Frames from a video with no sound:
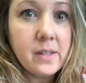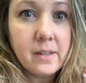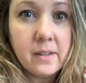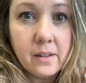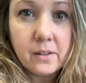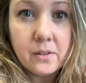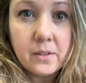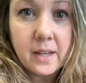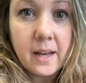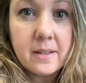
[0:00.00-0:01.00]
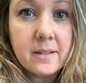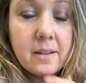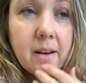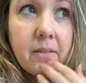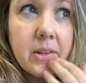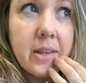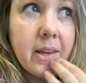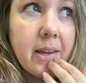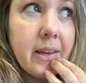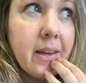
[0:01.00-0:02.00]
little desks and
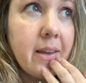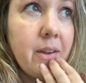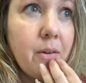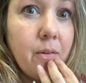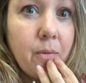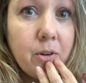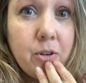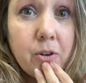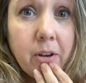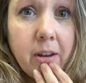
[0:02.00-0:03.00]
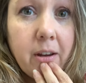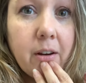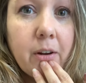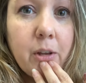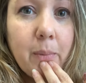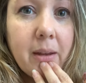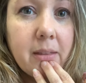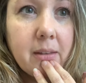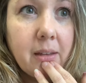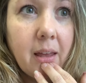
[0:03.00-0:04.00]
everything. Once you're here and you begin
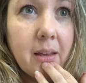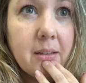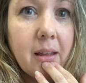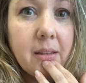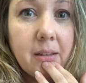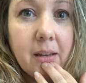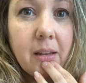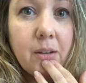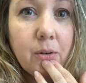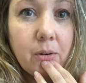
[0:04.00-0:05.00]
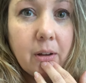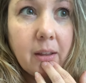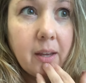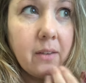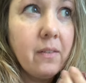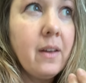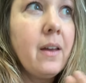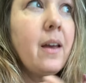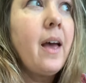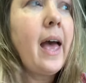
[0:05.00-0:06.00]
this test, that's it, and you do not leave.
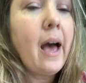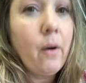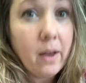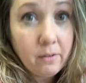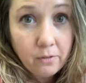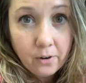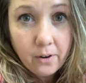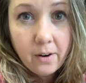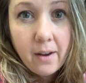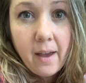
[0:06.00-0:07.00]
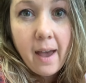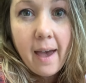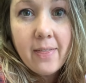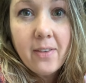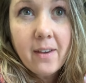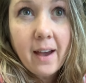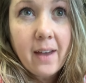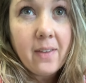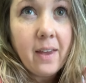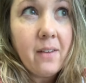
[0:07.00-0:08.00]
However, the guy
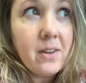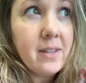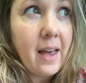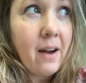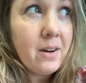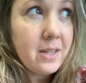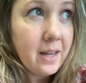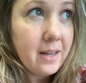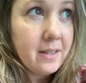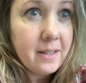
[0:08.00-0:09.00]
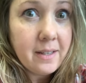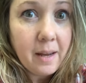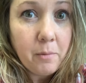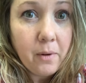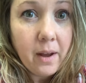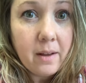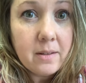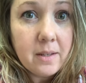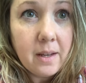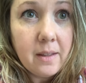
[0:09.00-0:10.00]
that gave us our test this time around
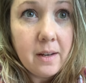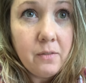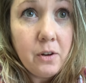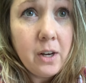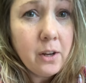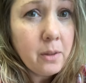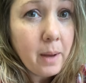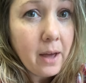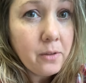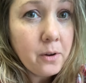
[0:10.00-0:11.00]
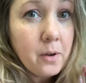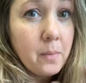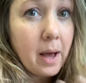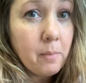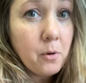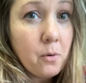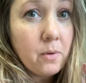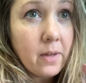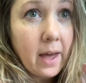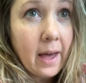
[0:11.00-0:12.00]
said that if you need to go to the bathroom, I'm cool
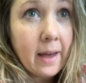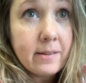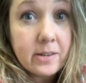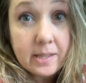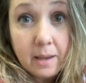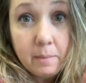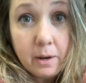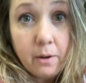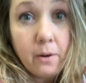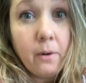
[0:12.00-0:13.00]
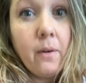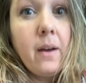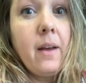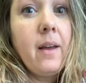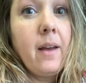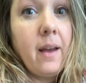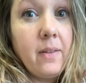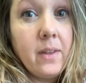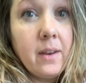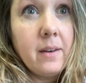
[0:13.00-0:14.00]
with that. Just let me know. And
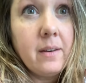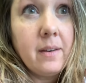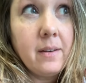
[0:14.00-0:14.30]
then,